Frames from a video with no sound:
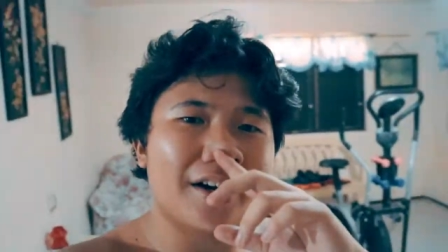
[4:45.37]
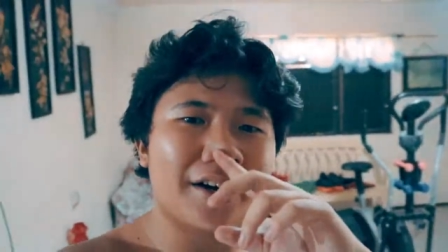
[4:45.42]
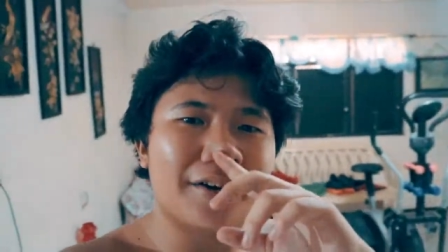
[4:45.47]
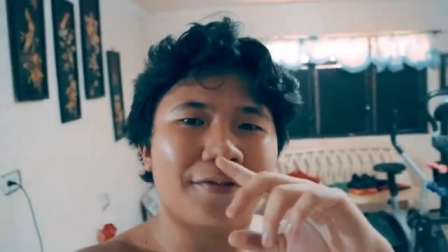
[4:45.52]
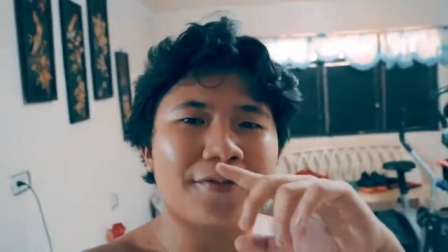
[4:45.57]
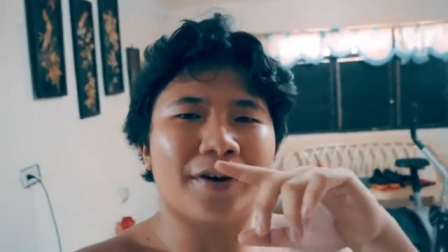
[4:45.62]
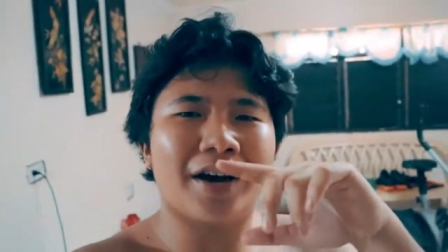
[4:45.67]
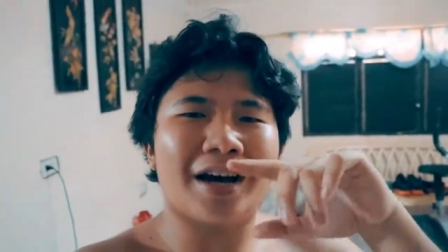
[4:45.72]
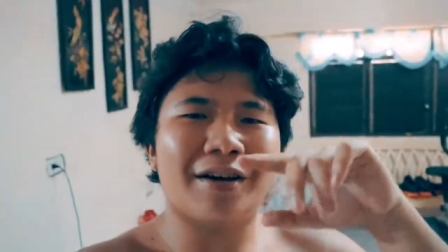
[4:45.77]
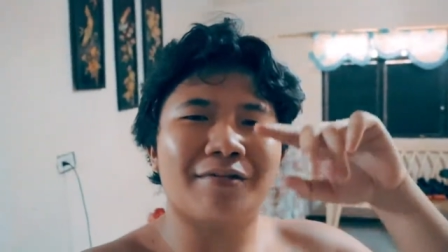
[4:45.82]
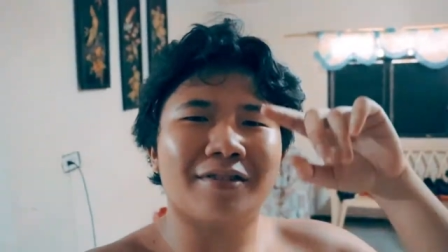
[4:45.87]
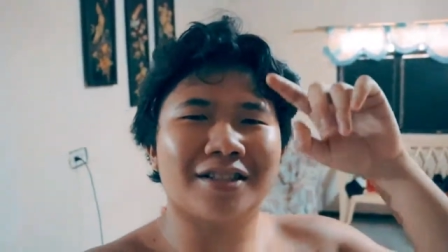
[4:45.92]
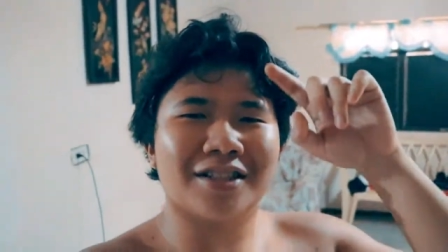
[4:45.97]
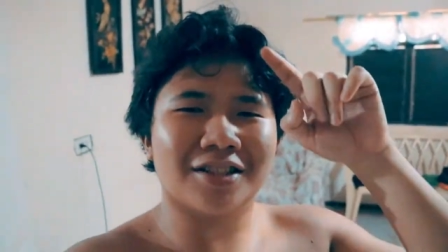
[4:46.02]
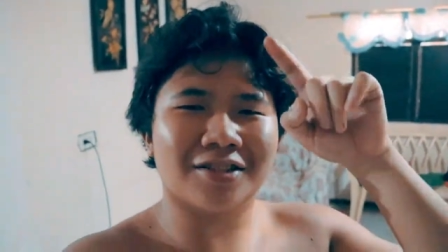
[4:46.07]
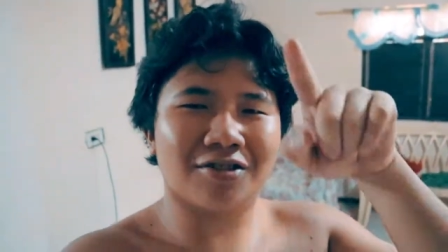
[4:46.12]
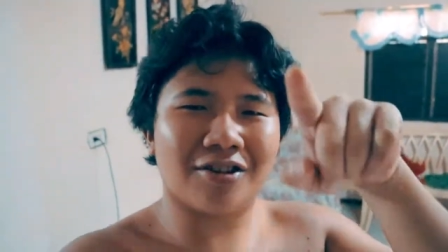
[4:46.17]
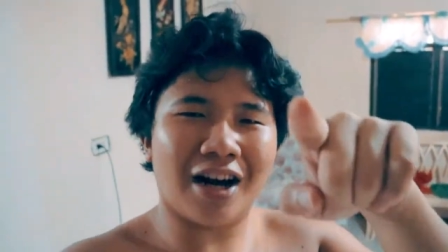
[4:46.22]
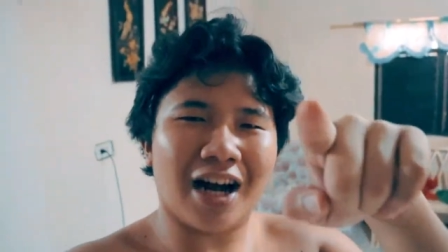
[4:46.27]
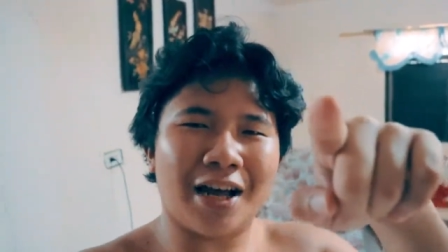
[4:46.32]
If you haven't
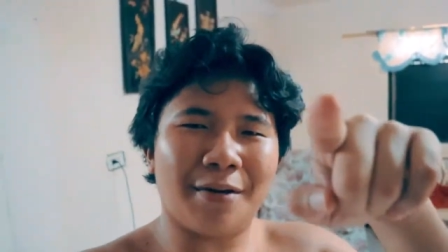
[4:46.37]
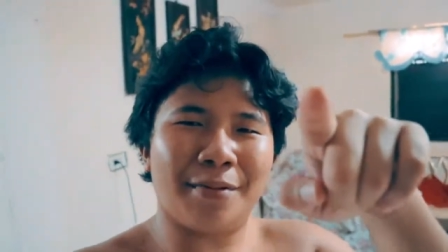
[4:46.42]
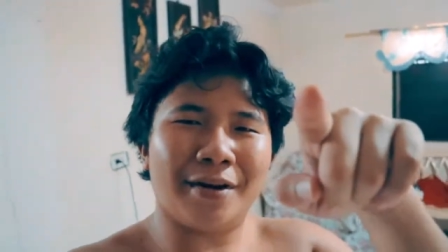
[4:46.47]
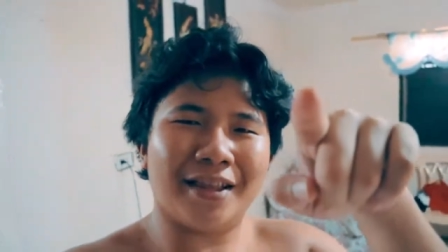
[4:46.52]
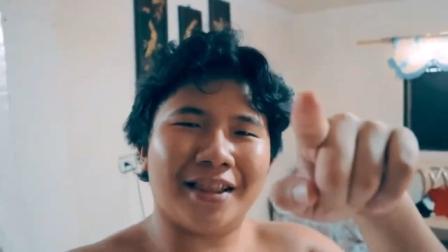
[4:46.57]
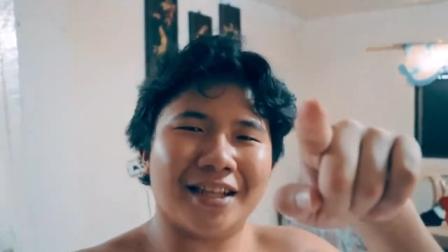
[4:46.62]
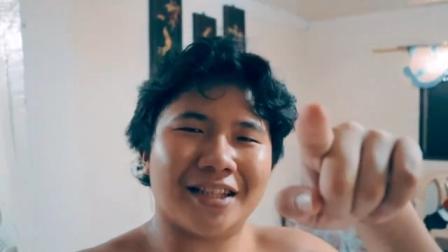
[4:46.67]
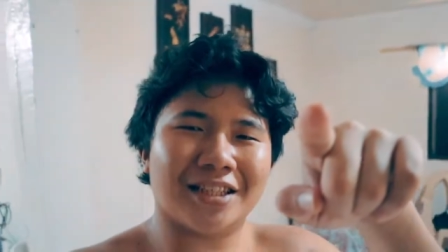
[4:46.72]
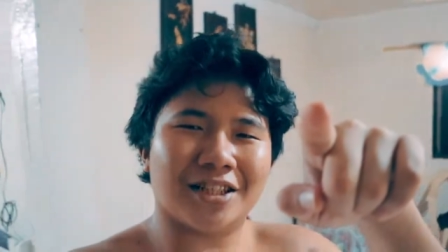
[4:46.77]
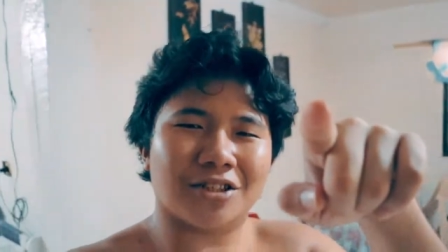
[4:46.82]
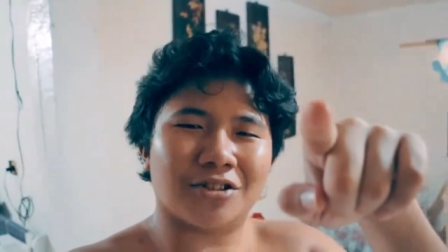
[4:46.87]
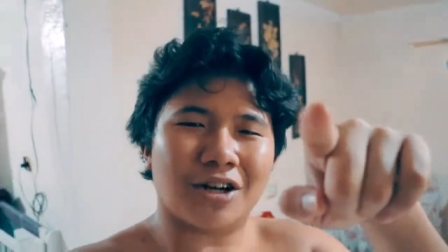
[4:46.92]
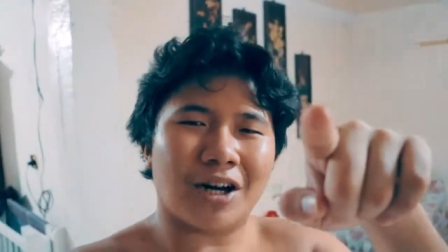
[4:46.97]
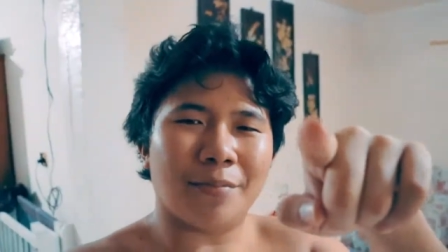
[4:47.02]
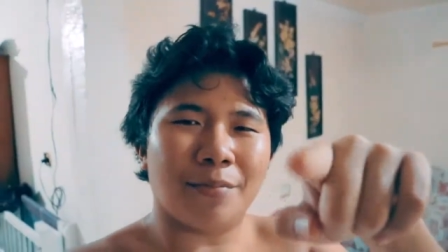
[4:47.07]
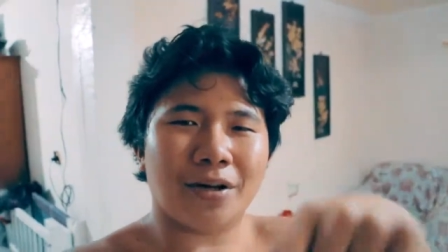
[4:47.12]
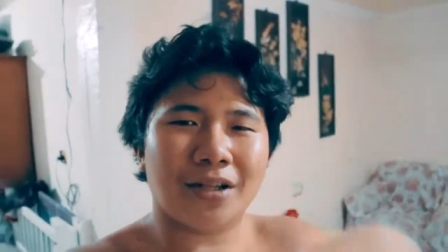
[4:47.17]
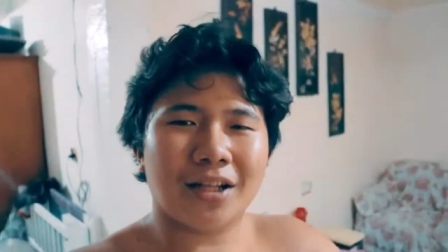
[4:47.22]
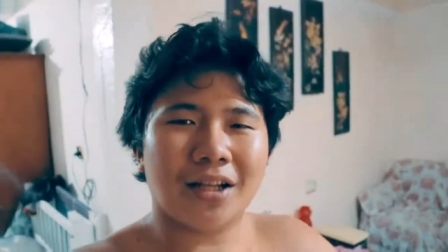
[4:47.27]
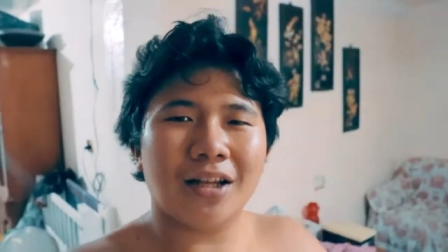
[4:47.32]
subscribed, hit the
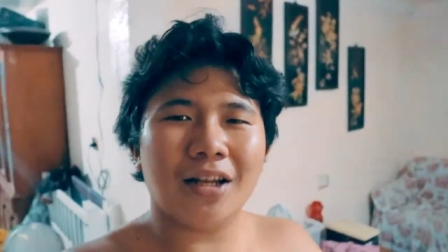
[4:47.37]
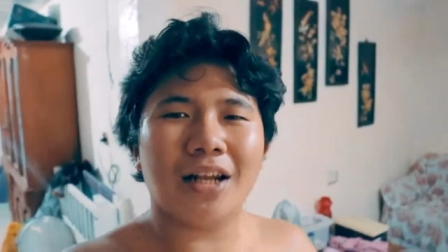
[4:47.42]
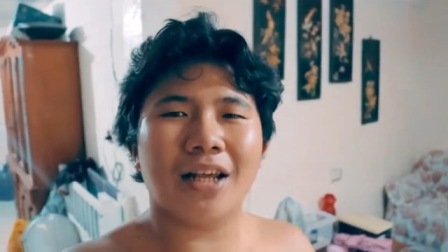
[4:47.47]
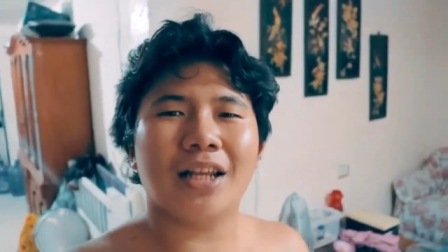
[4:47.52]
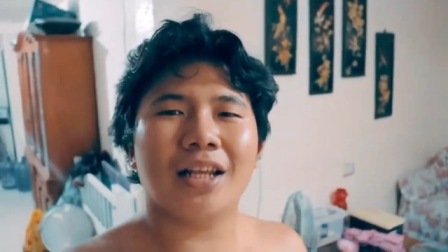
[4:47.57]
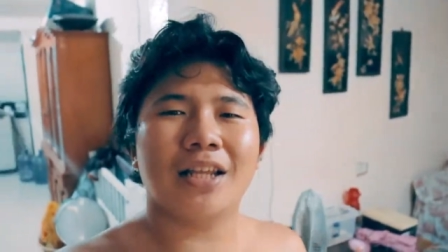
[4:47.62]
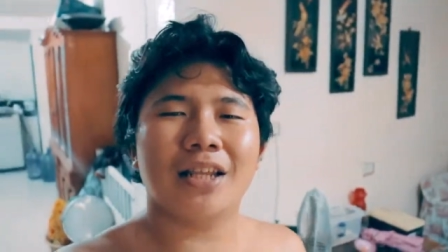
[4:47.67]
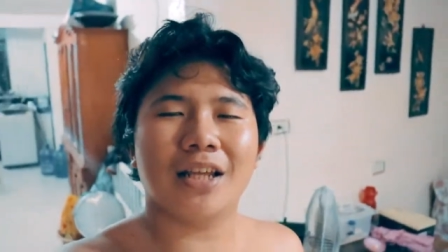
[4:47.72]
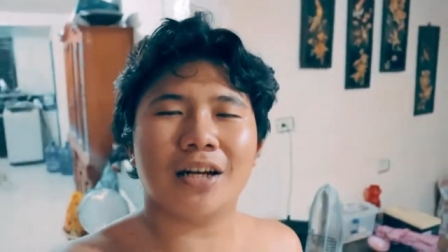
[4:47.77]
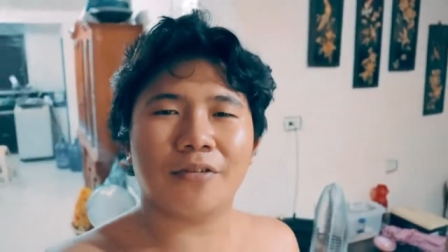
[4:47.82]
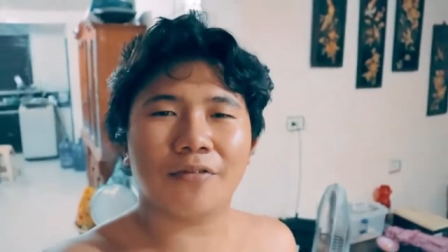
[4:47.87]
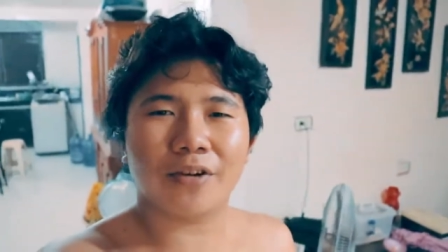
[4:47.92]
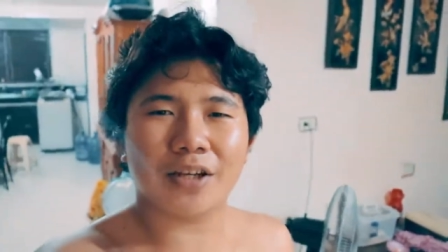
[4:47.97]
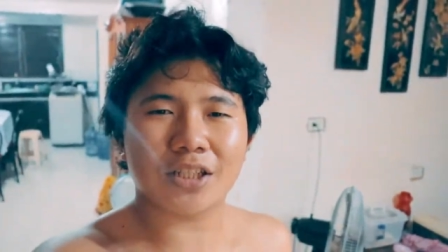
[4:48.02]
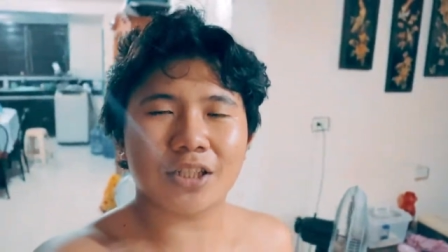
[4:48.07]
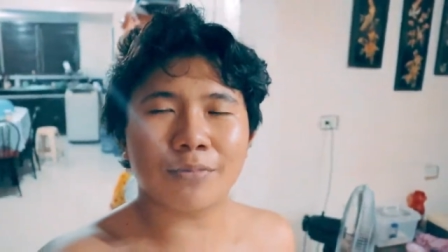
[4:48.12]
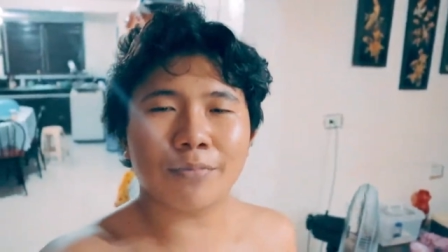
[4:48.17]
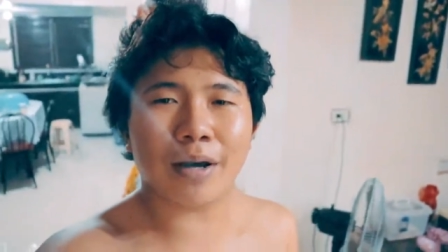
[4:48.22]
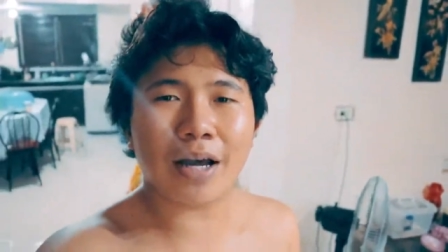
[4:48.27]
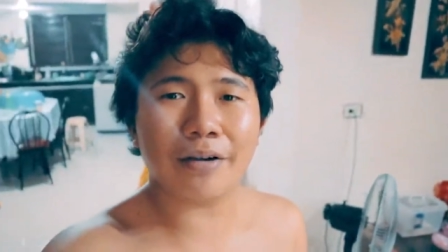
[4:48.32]
subscribe button and hit the
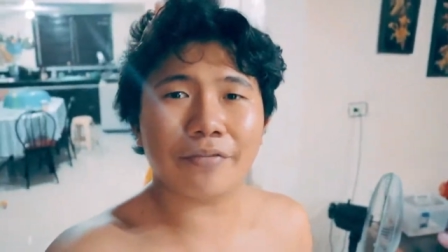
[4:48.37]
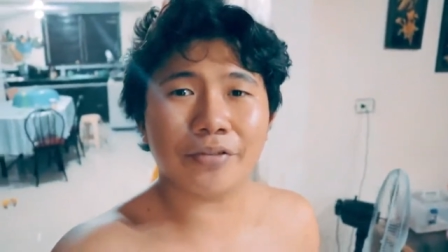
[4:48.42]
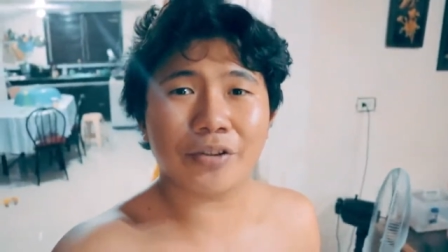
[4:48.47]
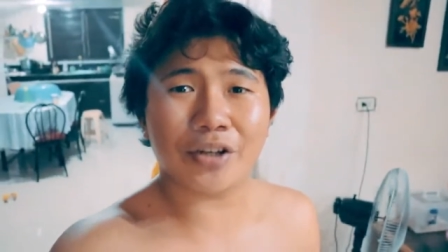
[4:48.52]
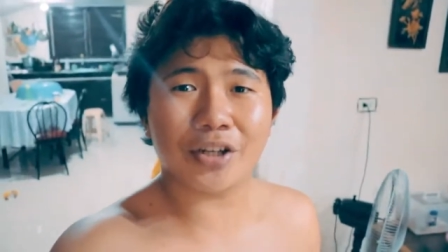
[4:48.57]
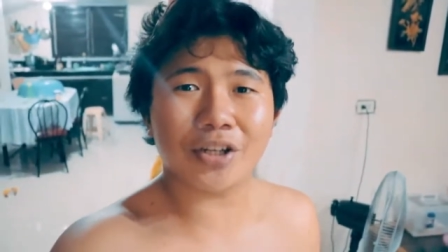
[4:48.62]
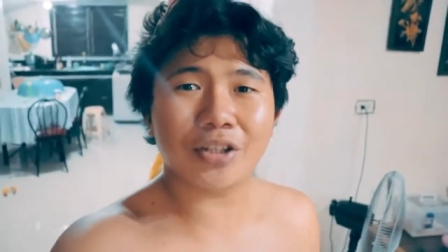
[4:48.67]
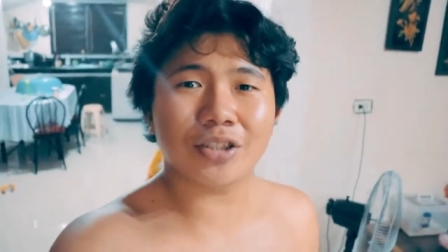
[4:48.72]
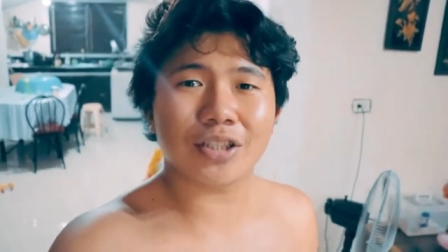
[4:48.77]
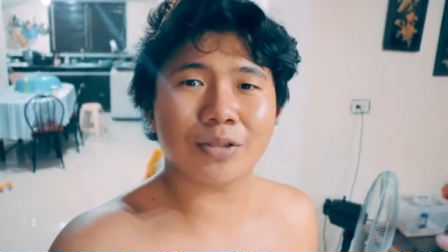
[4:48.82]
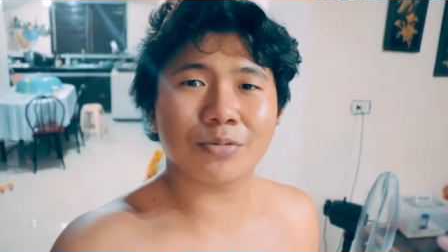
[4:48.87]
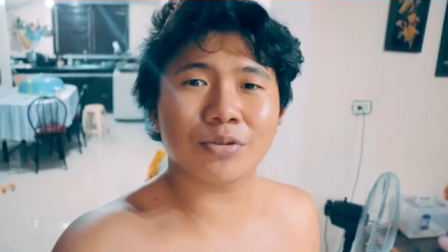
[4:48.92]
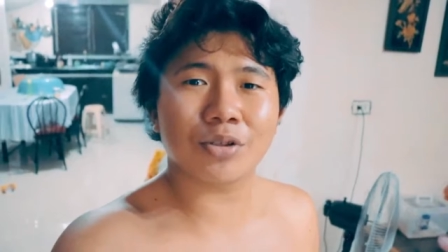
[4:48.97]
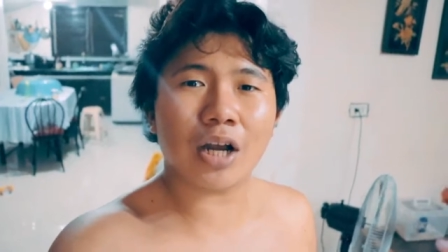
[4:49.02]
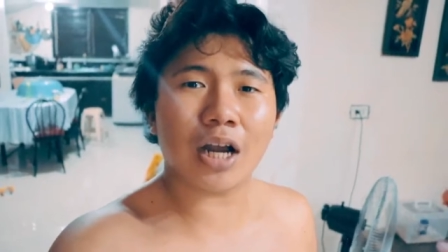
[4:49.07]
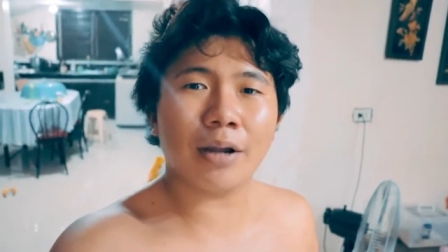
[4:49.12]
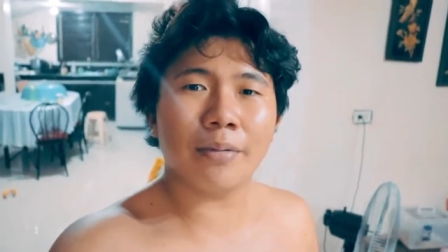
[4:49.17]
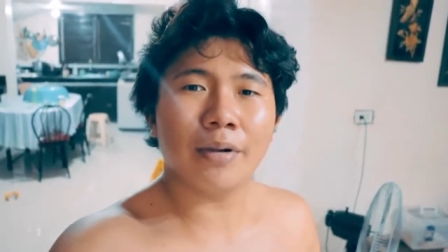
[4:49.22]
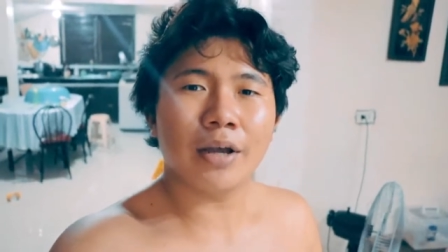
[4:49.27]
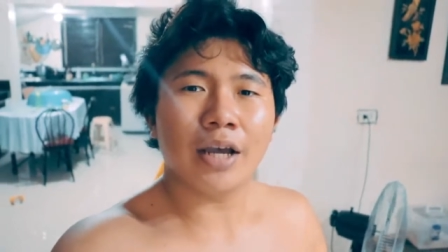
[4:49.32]
notification bell after you
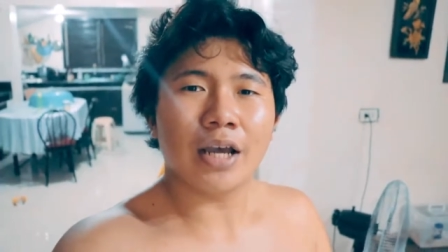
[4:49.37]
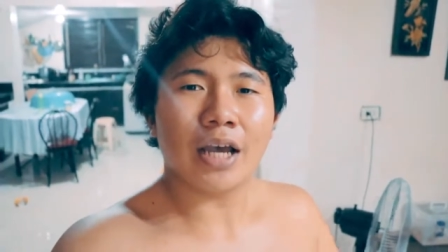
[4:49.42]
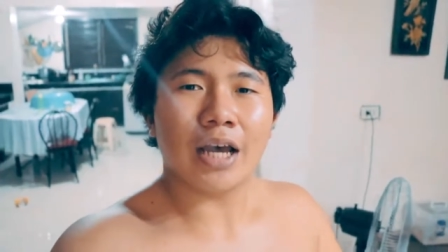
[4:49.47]
subscribe,